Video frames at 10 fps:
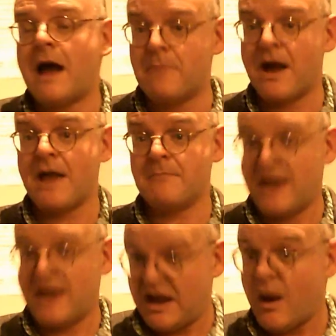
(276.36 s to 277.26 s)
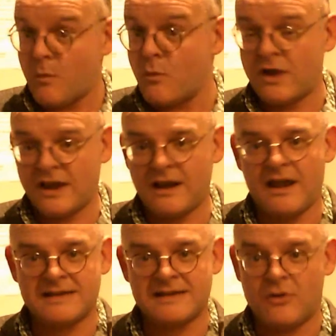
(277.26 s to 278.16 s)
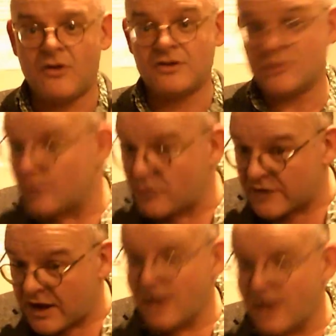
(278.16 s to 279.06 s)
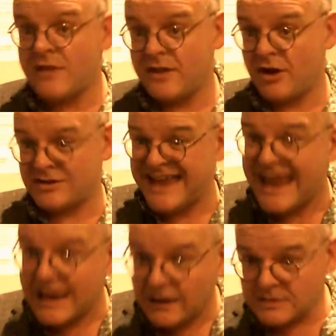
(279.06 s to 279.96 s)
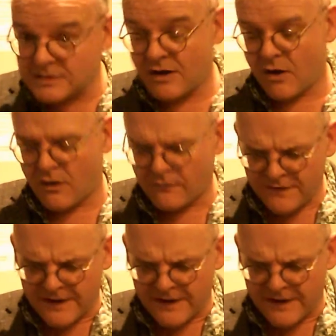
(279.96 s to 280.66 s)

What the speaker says: by young working class boys, although they are tales of